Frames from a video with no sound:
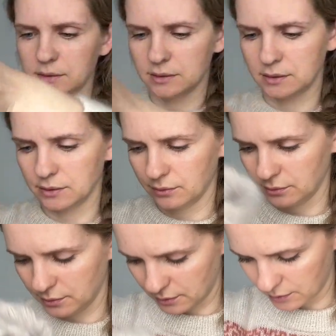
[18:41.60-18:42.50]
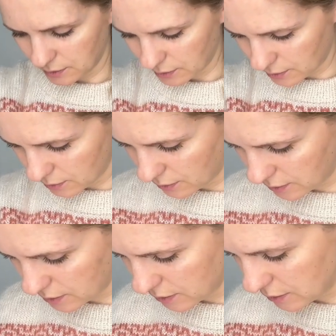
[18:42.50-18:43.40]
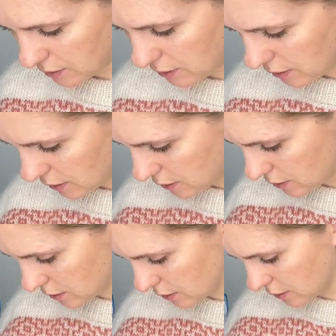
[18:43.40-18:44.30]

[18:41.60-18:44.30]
So this is knit